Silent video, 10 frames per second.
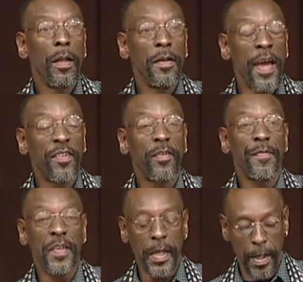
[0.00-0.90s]
Next
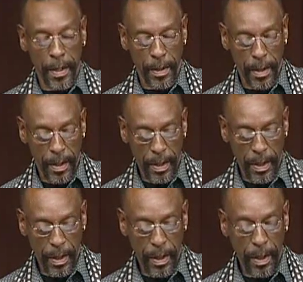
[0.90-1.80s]
of kin,
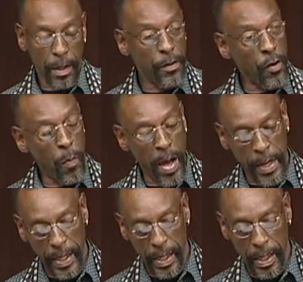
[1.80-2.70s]

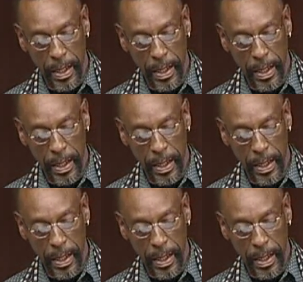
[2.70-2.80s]
nobody,